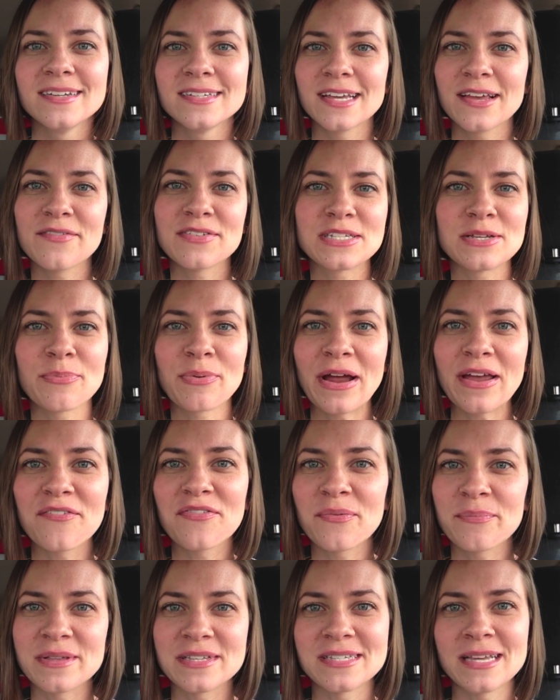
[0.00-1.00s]
to give us a break
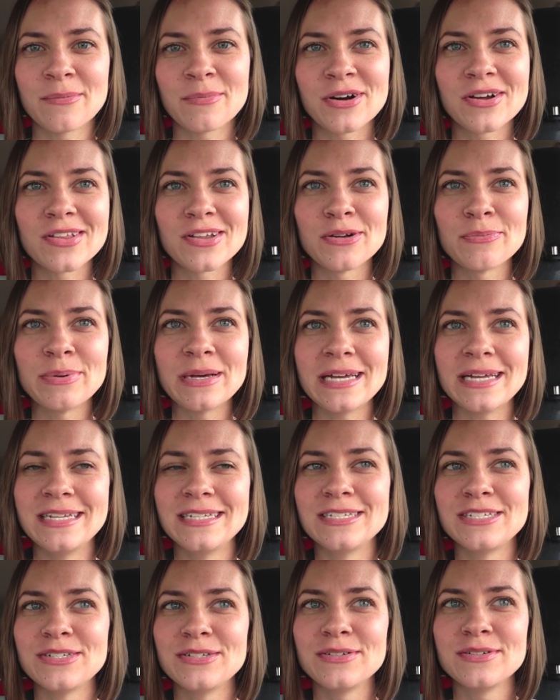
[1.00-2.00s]
from the summer a little bit
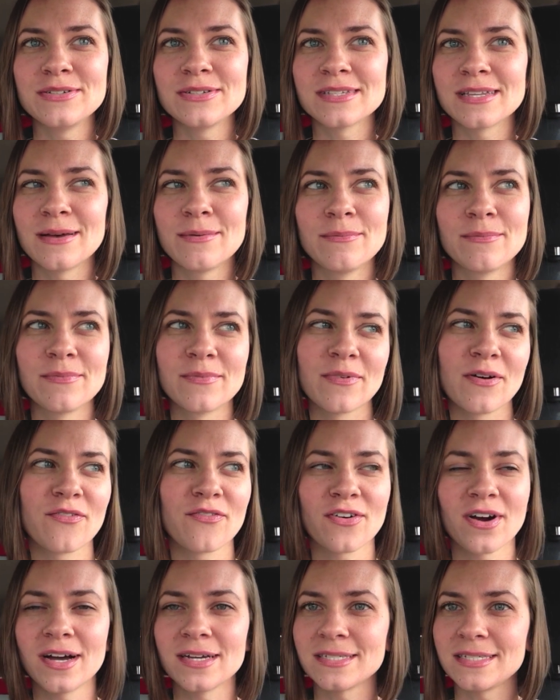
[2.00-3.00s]
and do some
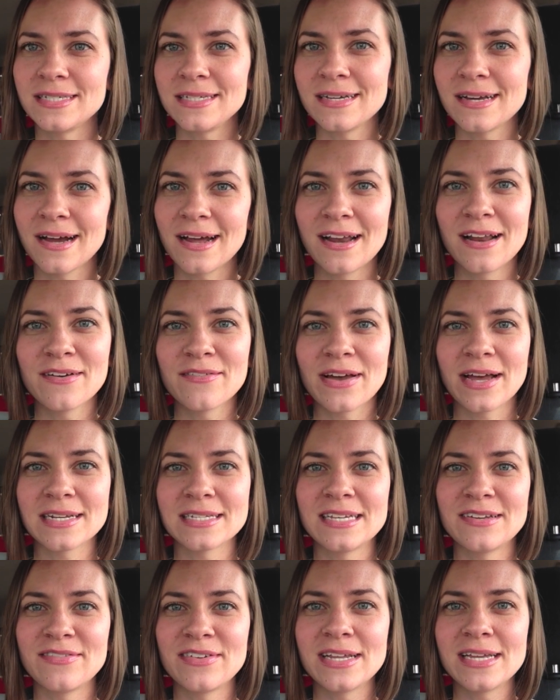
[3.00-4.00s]
frosty kind of
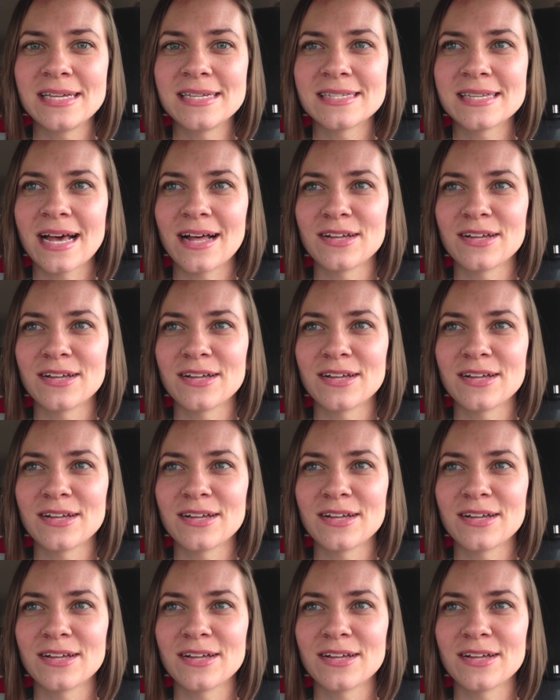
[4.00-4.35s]
activities.